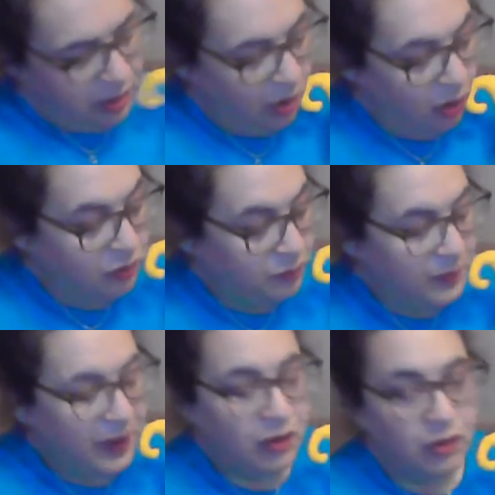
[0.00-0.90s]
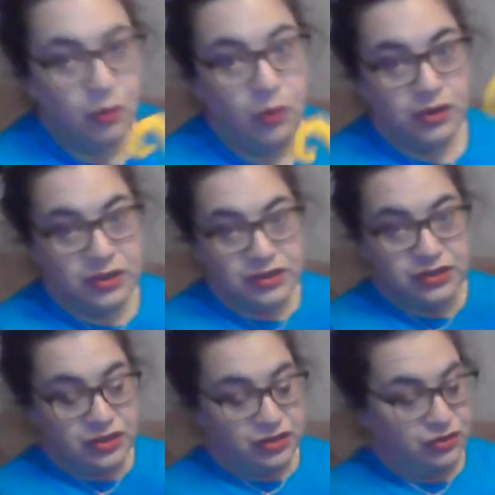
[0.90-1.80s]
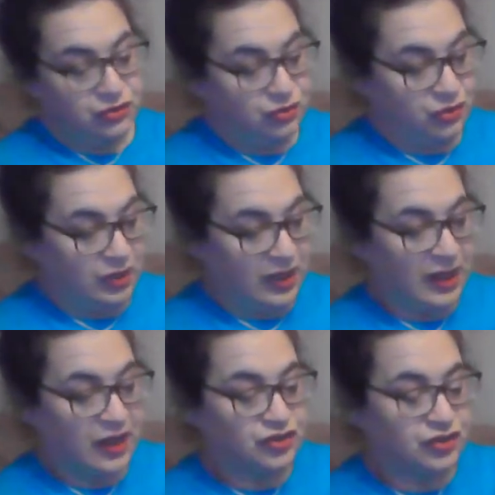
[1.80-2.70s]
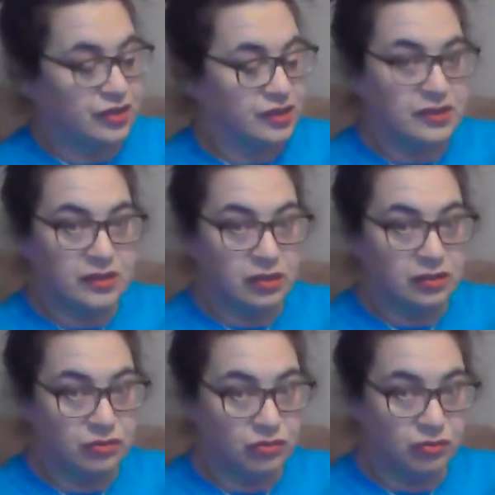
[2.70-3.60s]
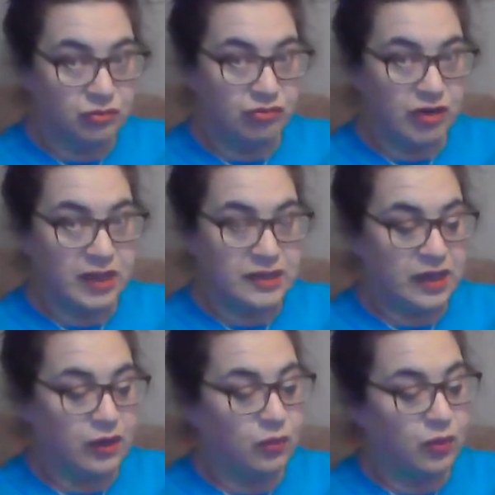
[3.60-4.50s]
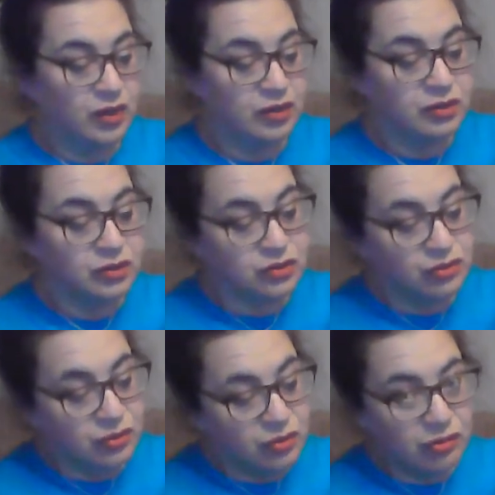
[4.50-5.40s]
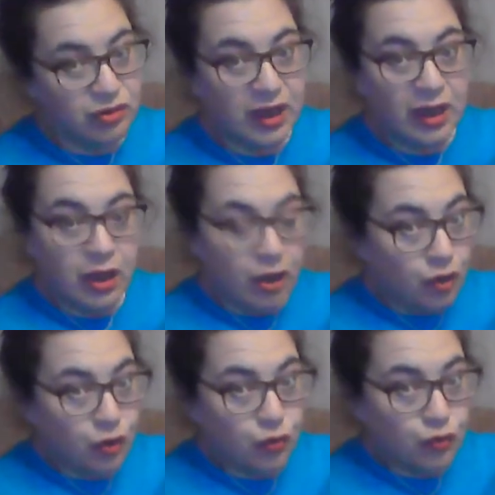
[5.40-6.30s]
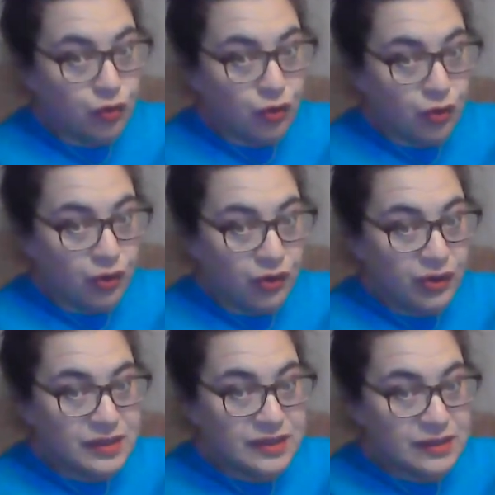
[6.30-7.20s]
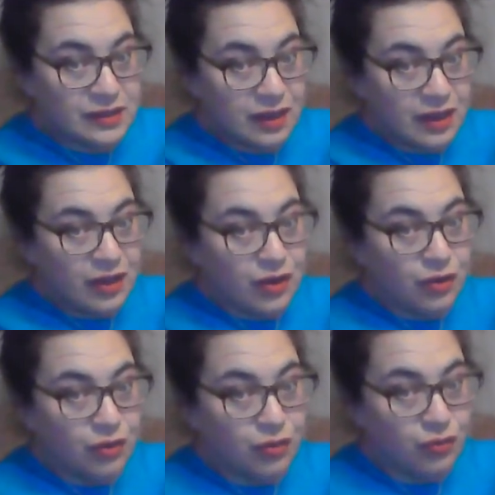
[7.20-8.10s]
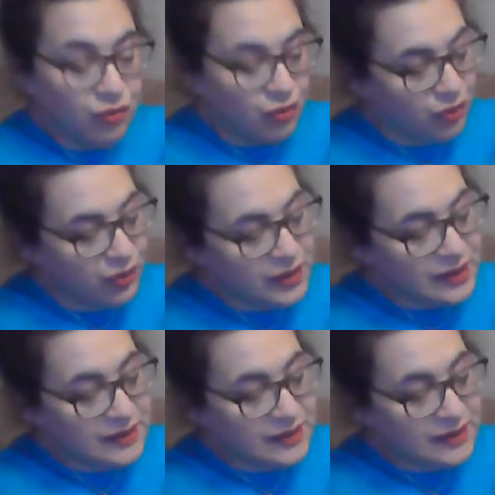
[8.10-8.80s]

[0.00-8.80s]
Oh, Bear wants to do the actions. So ready, one, two, three. Cross, cross.